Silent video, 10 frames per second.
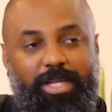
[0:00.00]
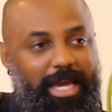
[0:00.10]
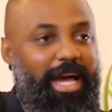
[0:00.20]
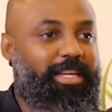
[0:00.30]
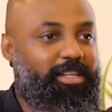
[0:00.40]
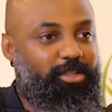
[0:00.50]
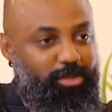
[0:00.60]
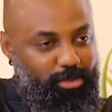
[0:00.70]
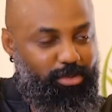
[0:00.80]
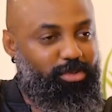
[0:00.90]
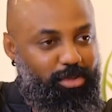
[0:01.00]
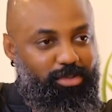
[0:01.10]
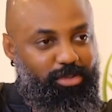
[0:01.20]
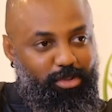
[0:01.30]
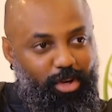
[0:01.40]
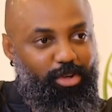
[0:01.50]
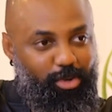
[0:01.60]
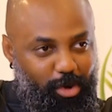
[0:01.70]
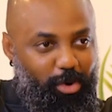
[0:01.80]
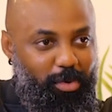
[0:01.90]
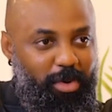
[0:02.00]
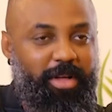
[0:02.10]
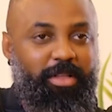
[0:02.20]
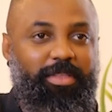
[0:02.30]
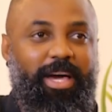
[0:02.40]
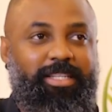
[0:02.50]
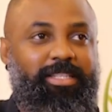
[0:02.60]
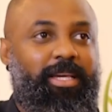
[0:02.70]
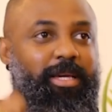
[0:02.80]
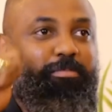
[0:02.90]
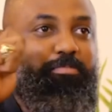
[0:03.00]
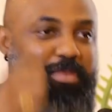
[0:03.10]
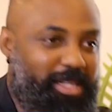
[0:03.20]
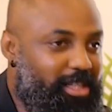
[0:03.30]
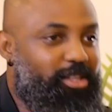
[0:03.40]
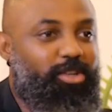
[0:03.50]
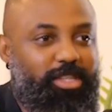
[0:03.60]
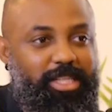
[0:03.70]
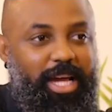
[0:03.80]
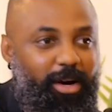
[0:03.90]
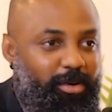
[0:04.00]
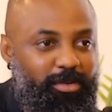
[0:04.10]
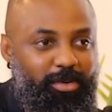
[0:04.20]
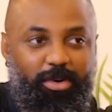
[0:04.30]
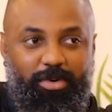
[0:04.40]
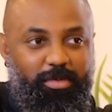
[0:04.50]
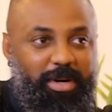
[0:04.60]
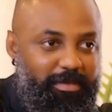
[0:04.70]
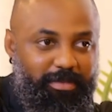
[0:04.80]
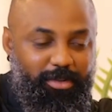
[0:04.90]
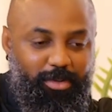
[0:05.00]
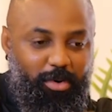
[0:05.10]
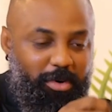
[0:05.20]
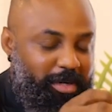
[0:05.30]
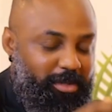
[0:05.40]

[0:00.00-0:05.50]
the guardian does not know that beating your child or whoever you're